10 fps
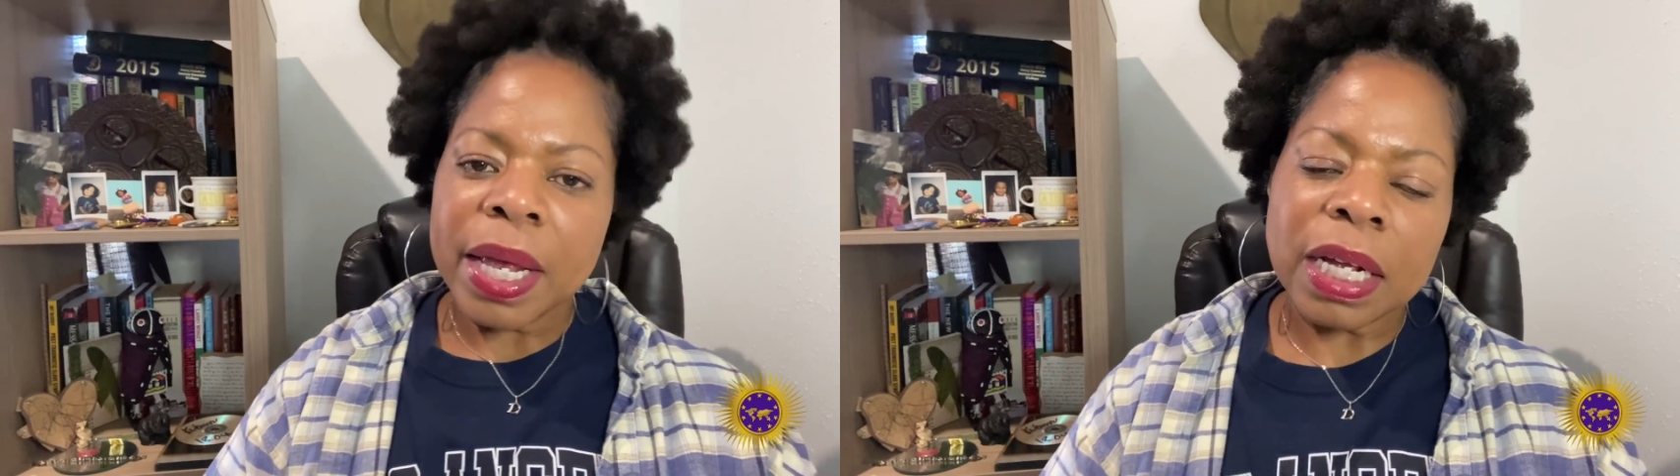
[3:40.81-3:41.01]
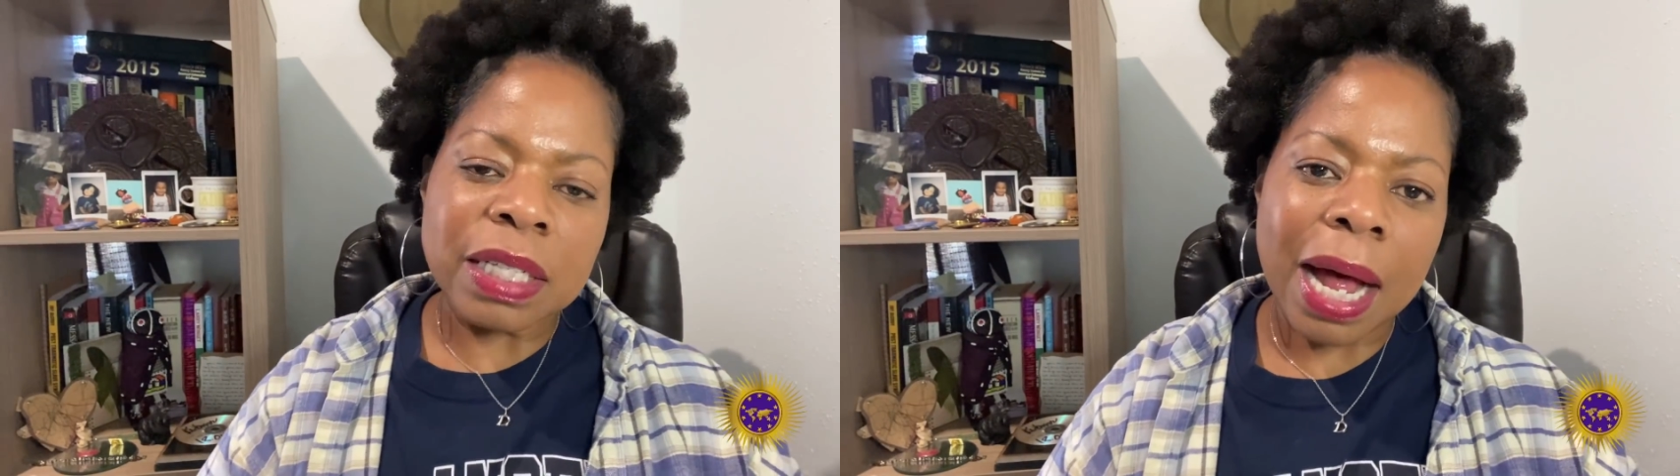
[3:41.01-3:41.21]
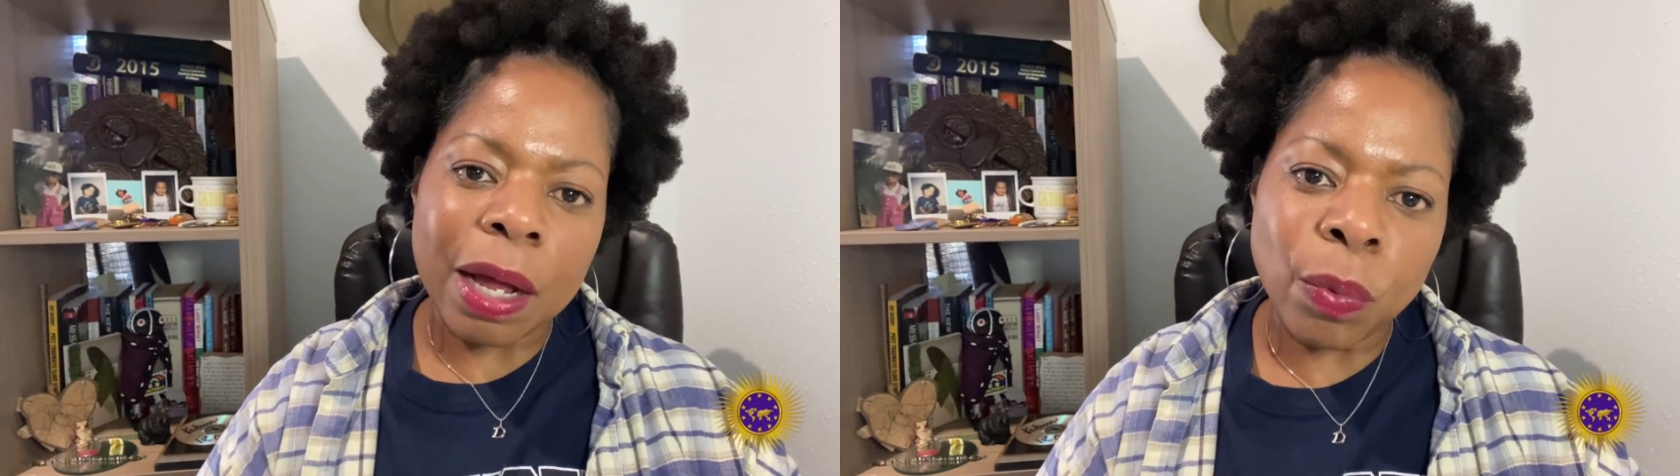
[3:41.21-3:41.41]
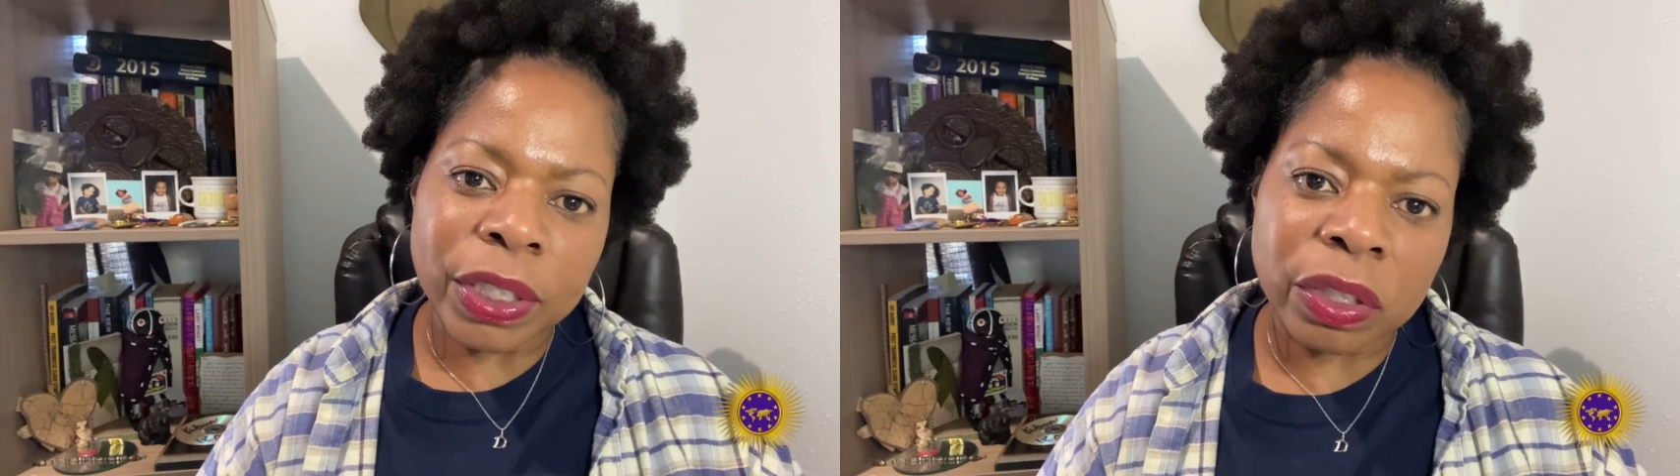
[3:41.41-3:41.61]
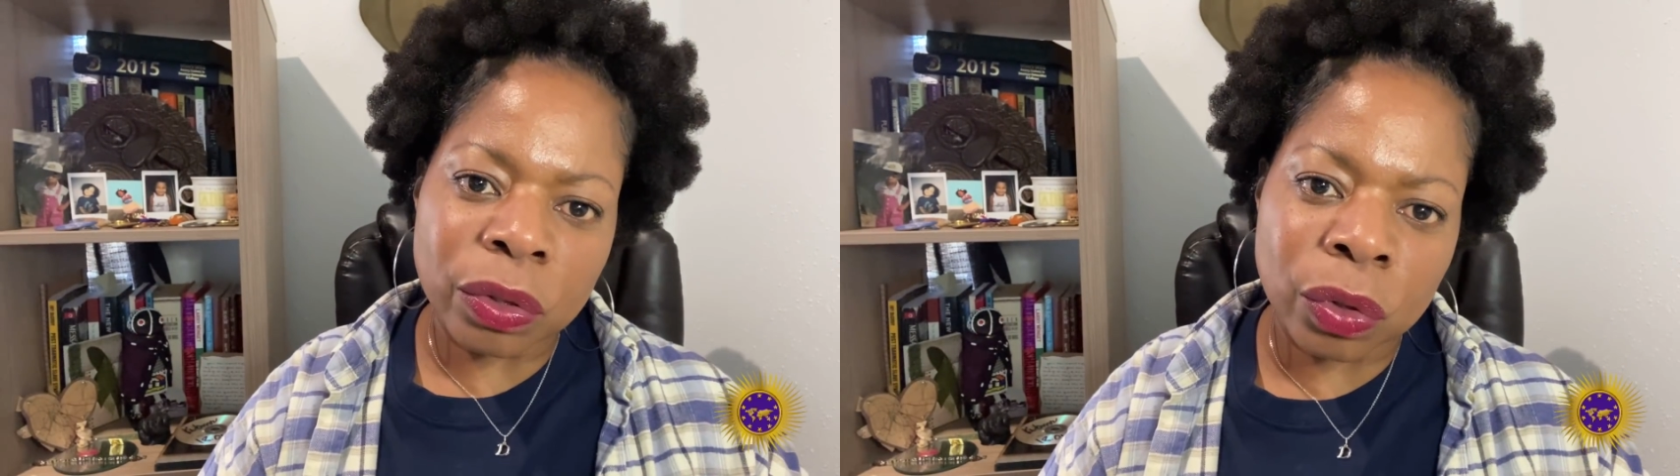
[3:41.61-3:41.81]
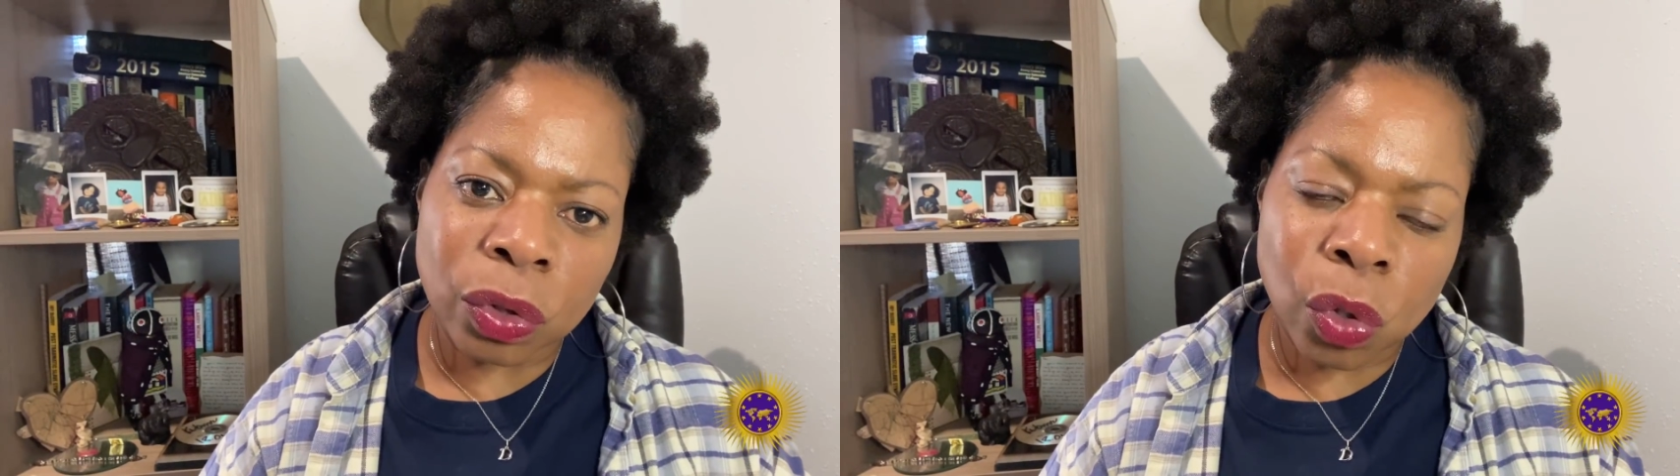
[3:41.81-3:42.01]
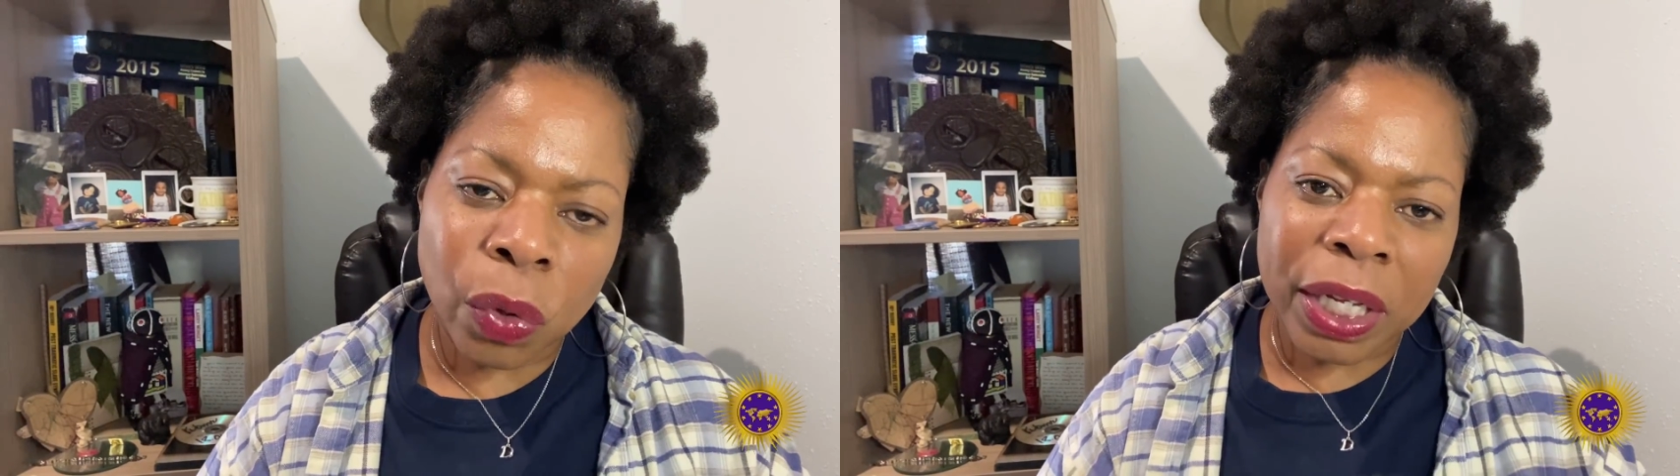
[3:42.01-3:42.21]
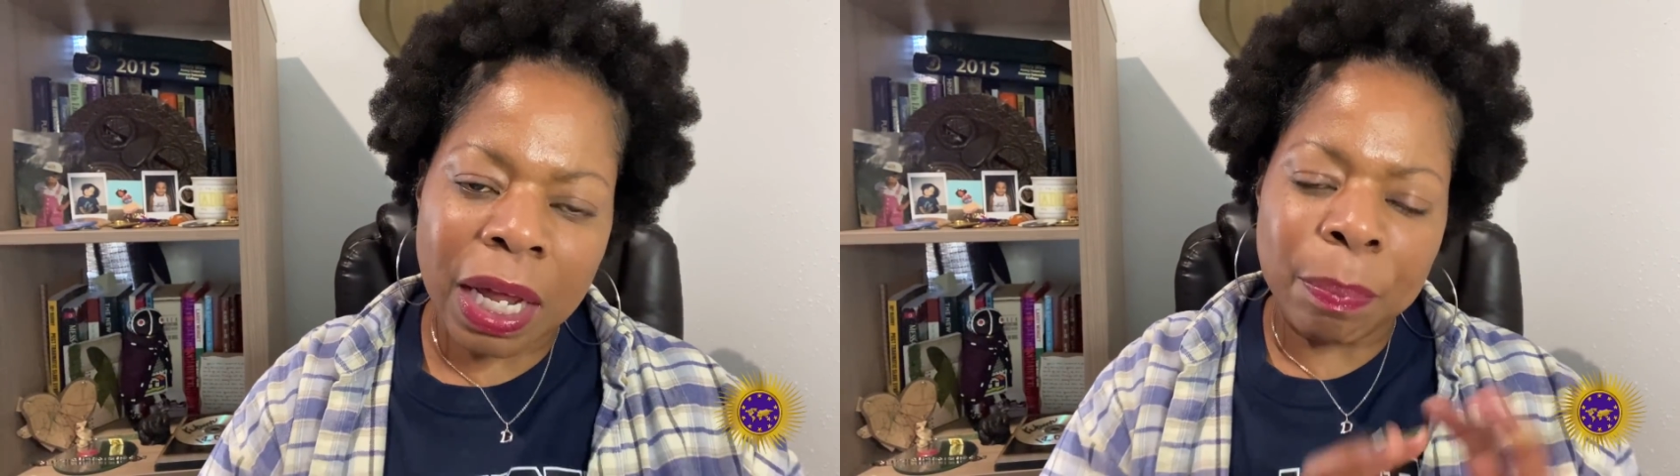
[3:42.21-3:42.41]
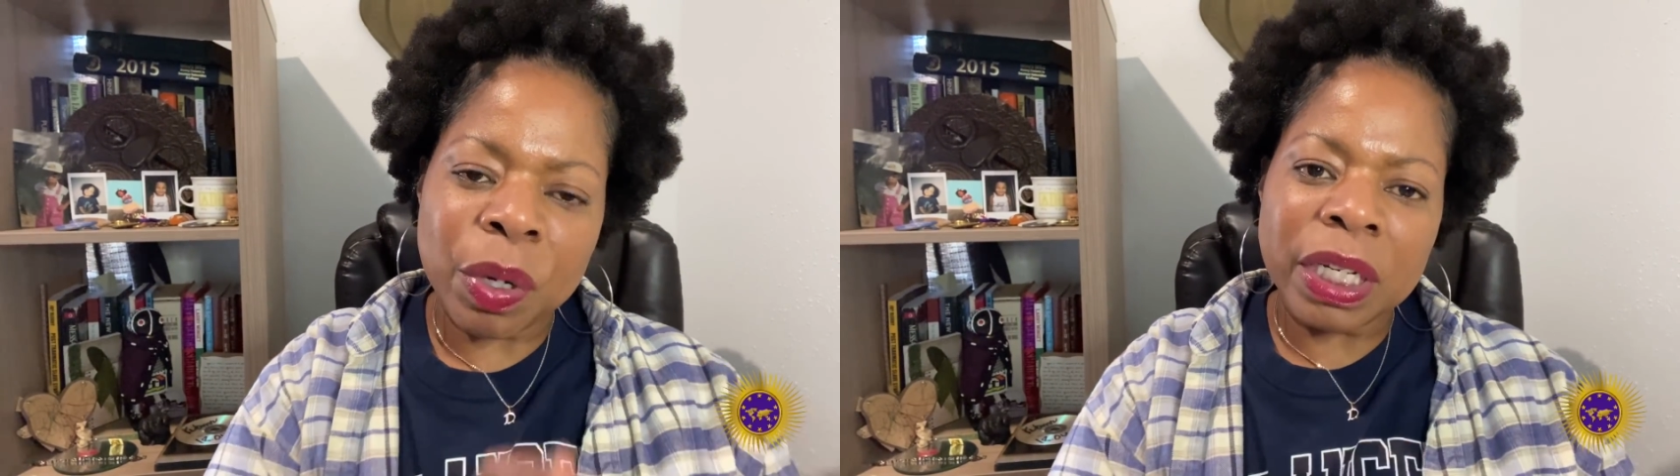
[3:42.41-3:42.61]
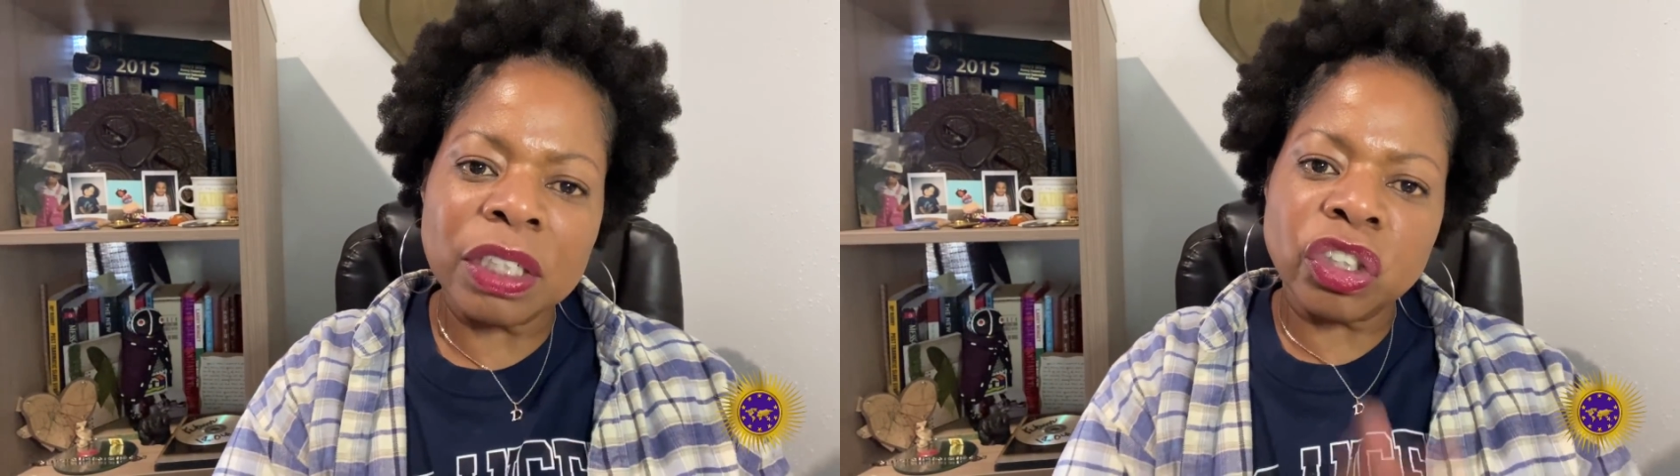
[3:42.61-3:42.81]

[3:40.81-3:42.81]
is I went to Google and I put in